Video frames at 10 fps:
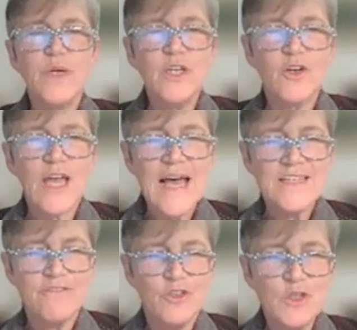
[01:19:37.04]
we look at,
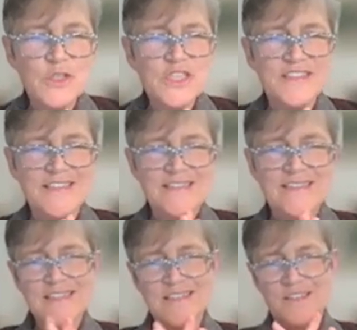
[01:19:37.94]
if you look just at
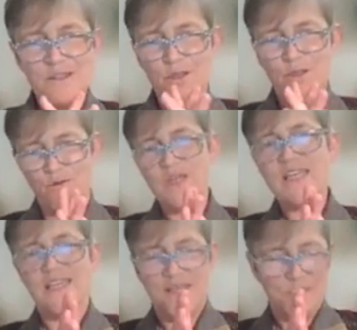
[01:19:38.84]

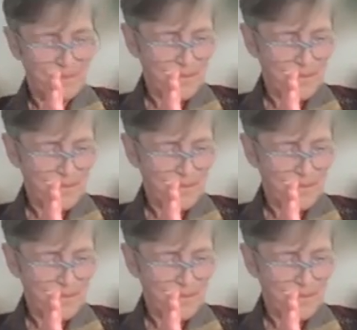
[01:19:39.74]
63,